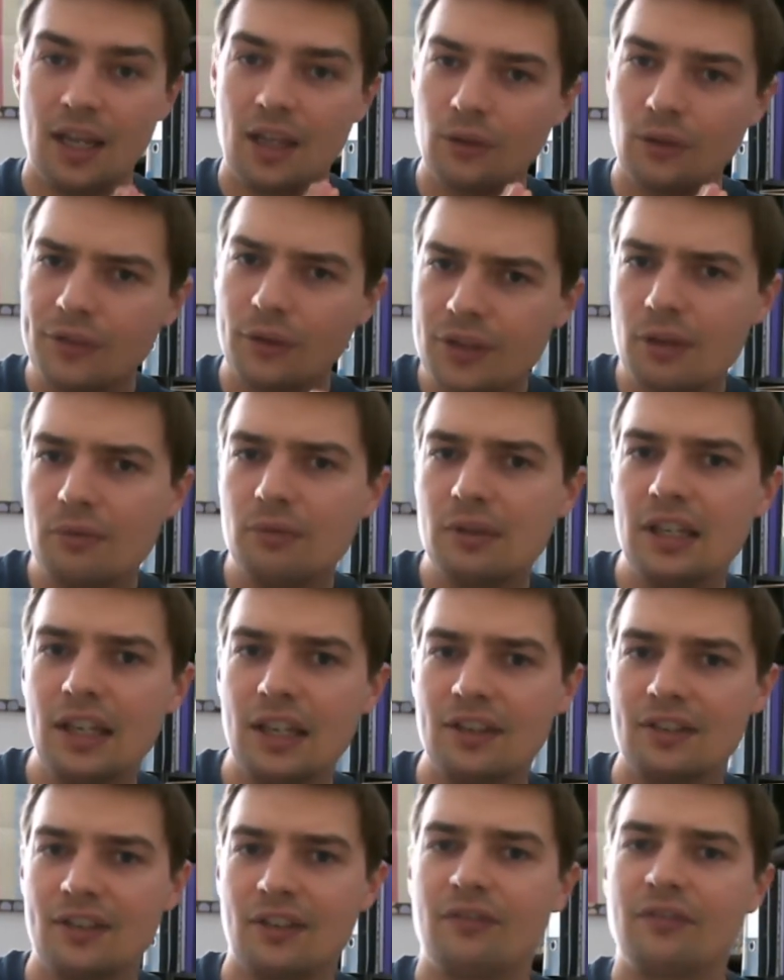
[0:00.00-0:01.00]
not only
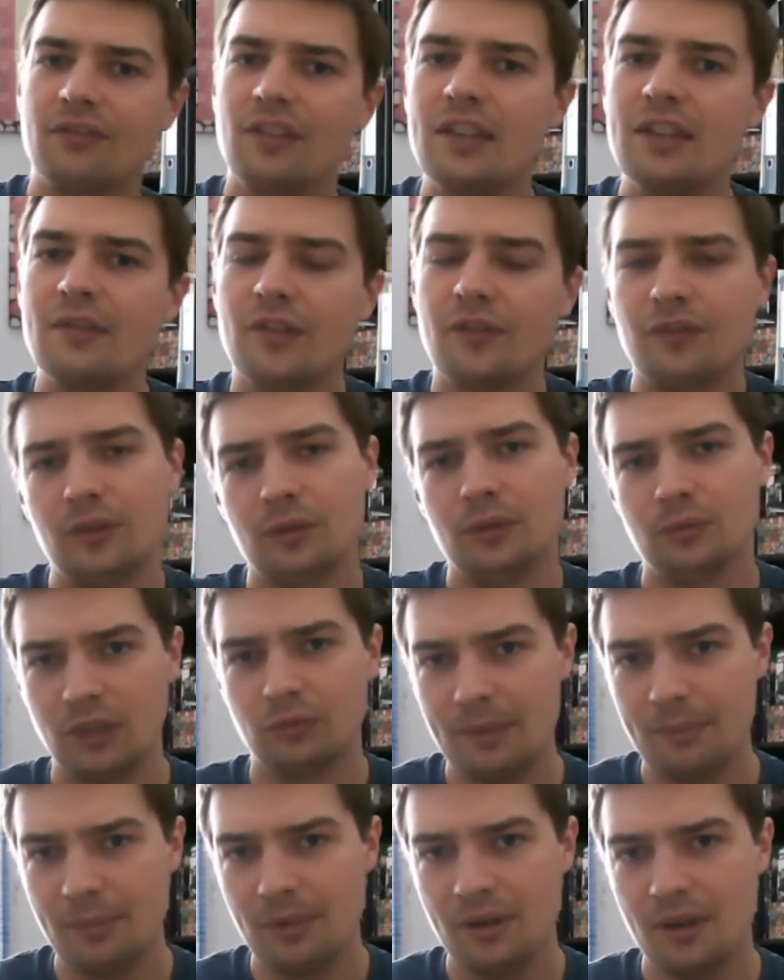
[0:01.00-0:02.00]
is a flavourful
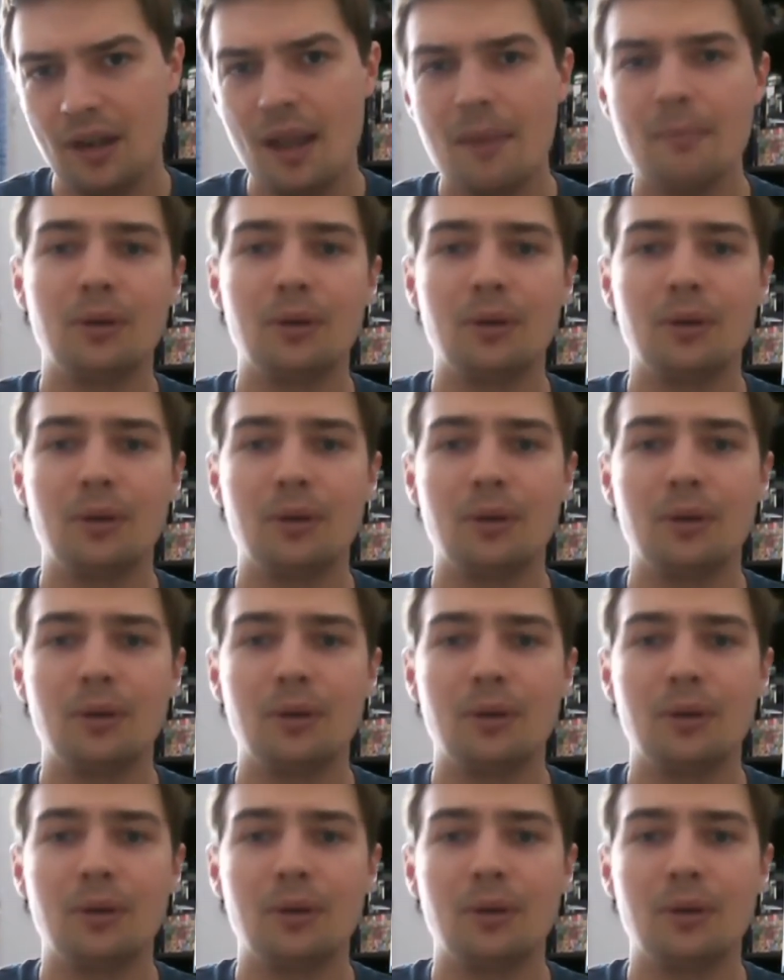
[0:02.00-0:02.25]
ribbon,